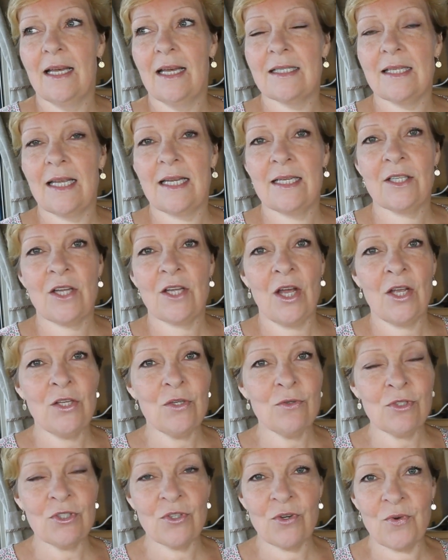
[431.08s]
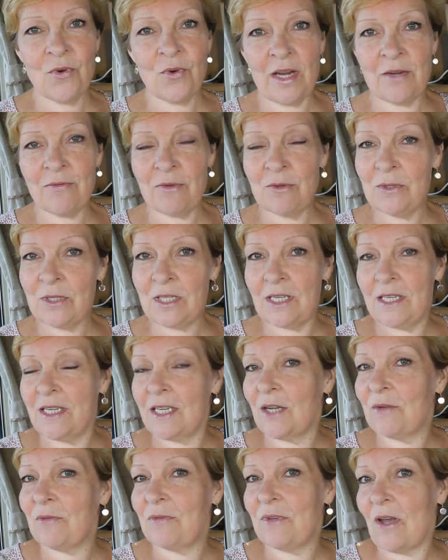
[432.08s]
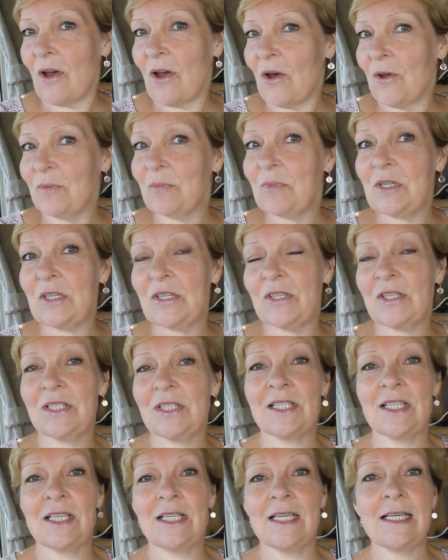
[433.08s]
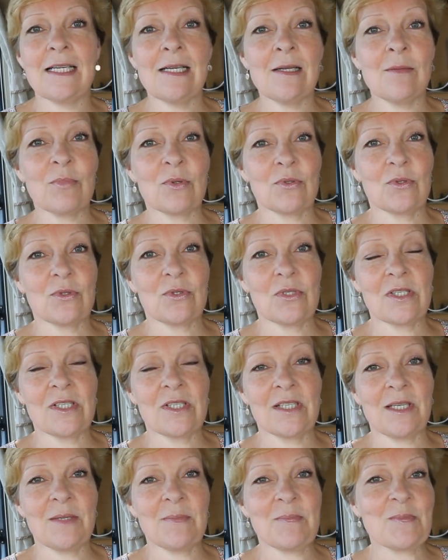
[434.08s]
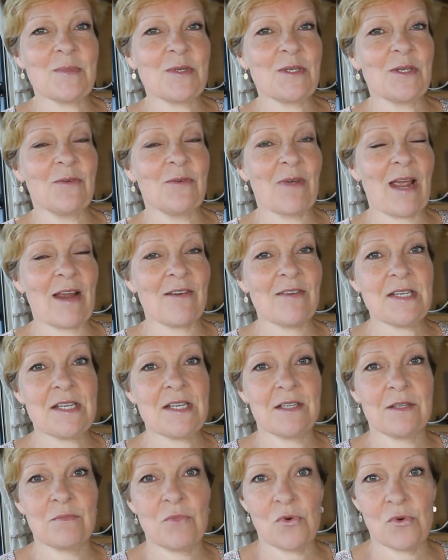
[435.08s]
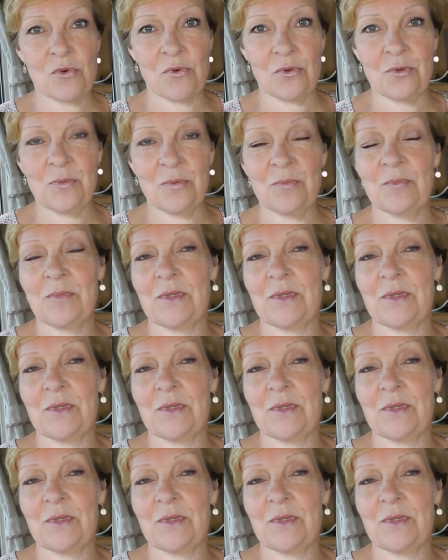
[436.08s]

saying, are you sure I've ordered enough yarn, because the little balls seemed very small.